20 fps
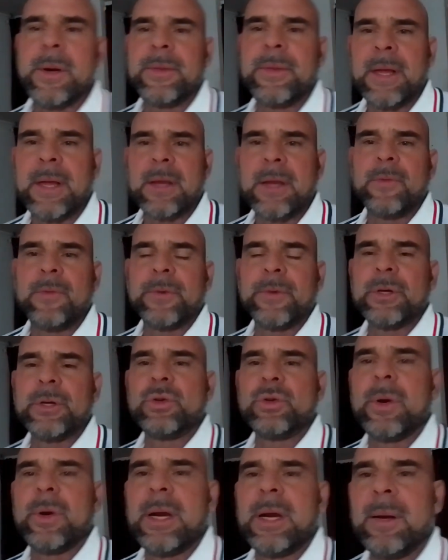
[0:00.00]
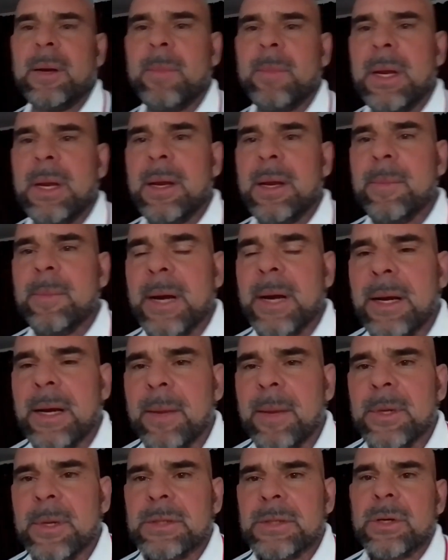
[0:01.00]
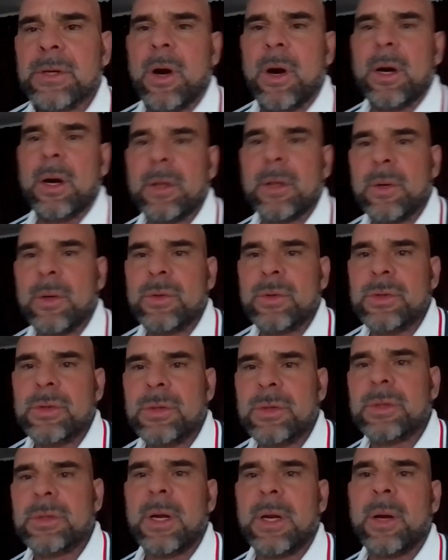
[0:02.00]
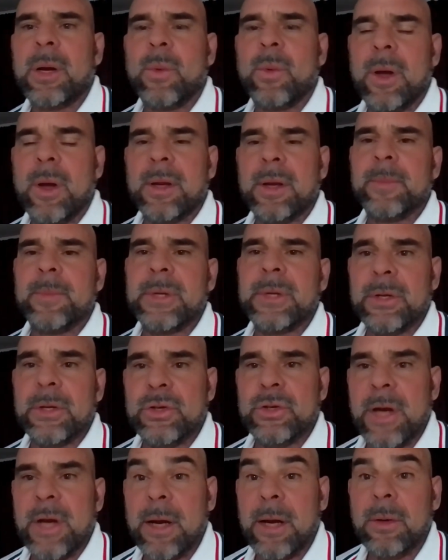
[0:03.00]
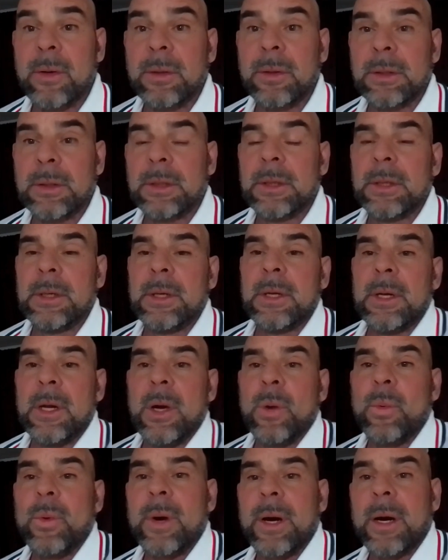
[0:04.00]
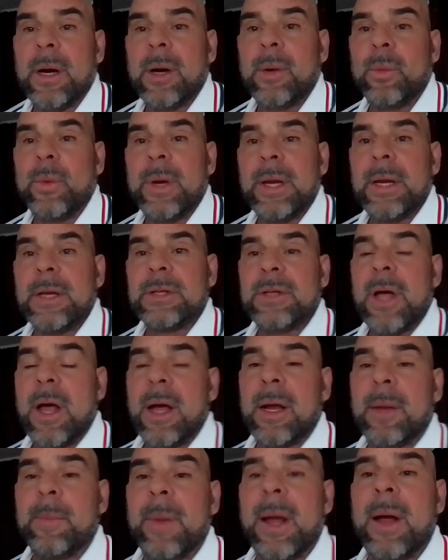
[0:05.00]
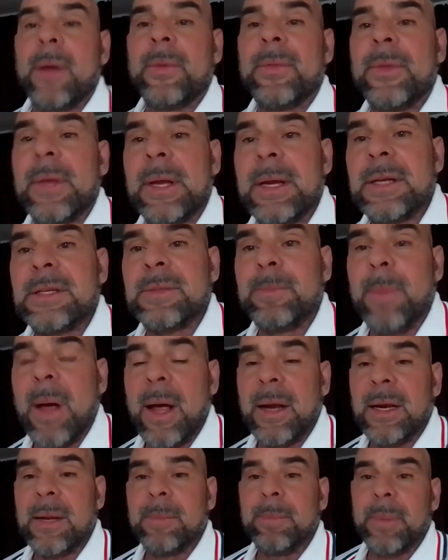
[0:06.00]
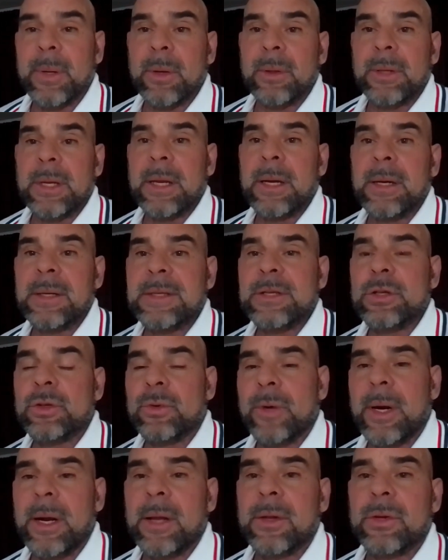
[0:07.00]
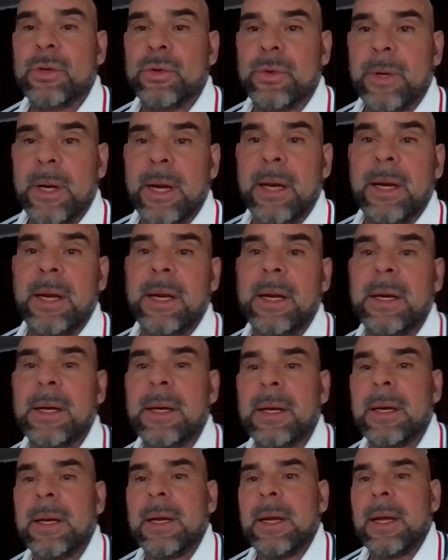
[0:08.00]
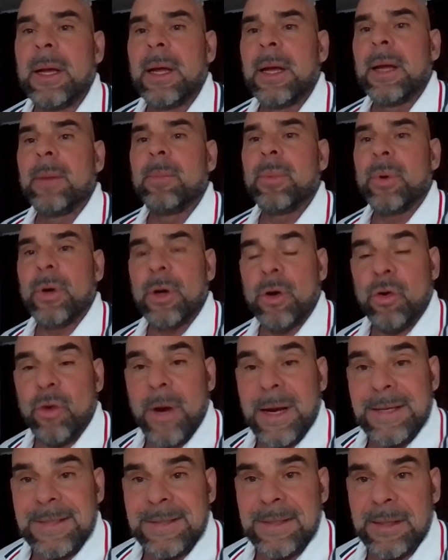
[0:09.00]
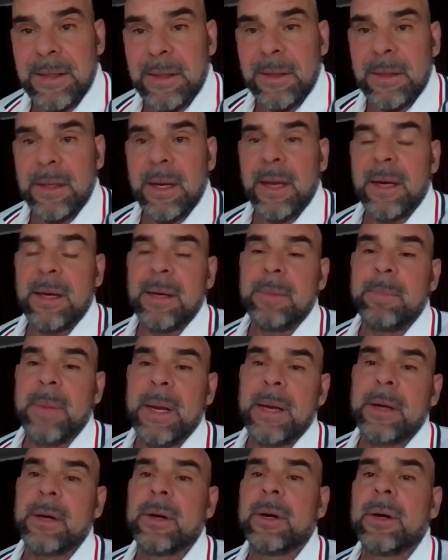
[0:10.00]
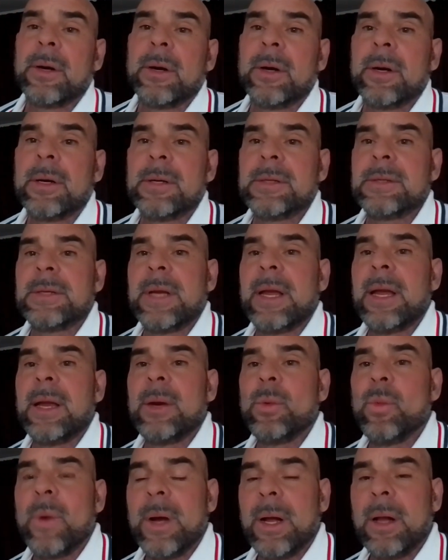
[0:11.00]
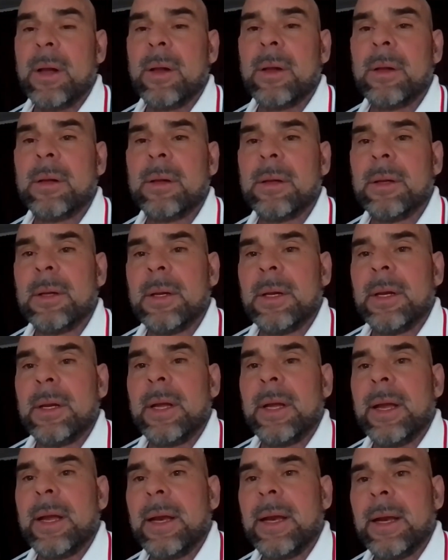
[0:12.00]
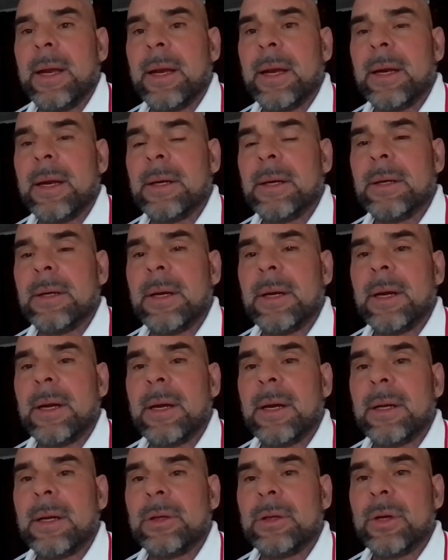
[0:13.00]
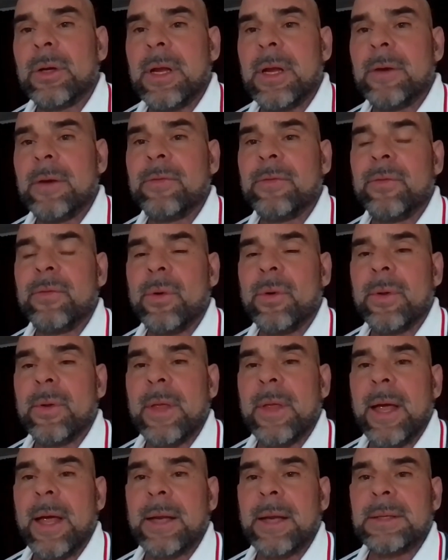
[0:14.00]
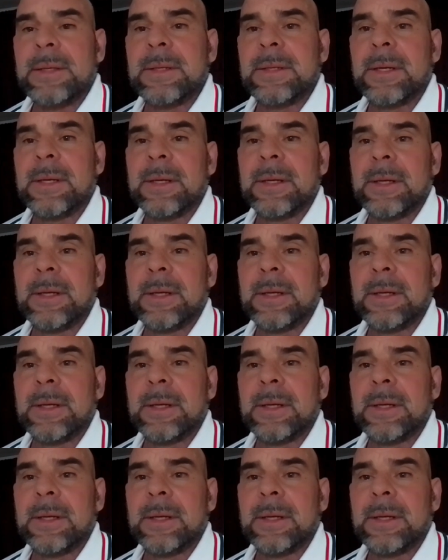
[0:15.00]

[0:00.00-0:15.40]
Thank you for joining me. My name is Carlos. Welcome to the channel where we talk about things bodybuilding, strength training, progressing, getting better, staying well, and looking for that